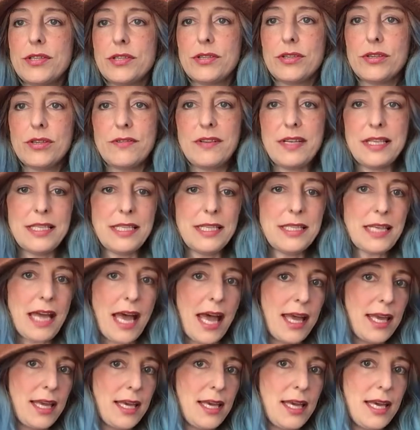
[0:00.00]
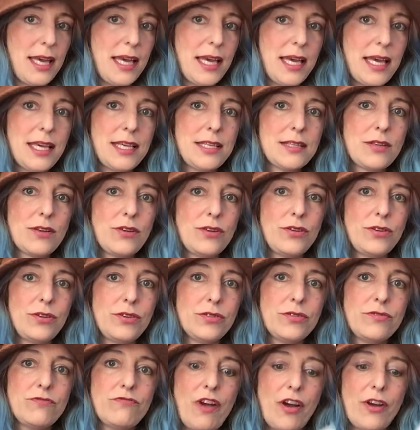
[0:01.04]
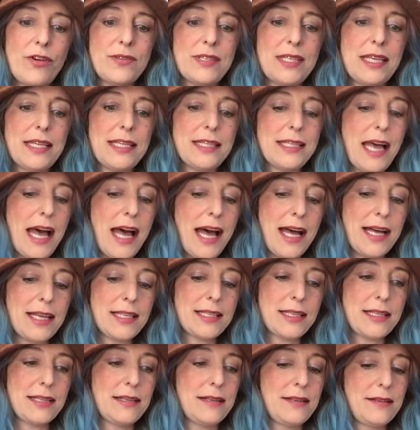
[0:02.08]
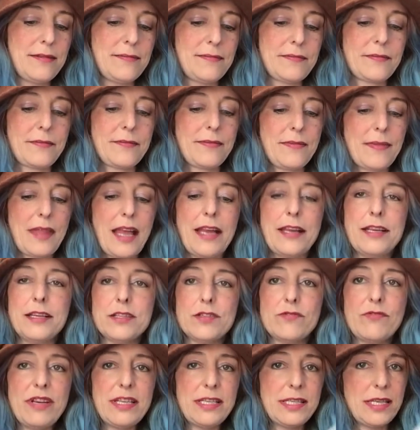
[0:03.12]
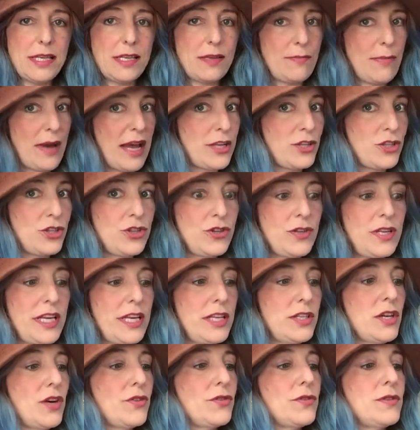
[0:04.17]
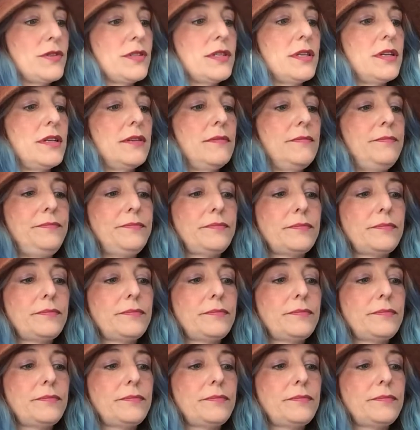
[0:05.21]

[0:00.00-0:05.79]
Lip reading: story today is called Rosie's Hat and it's written by Julia Donaldson.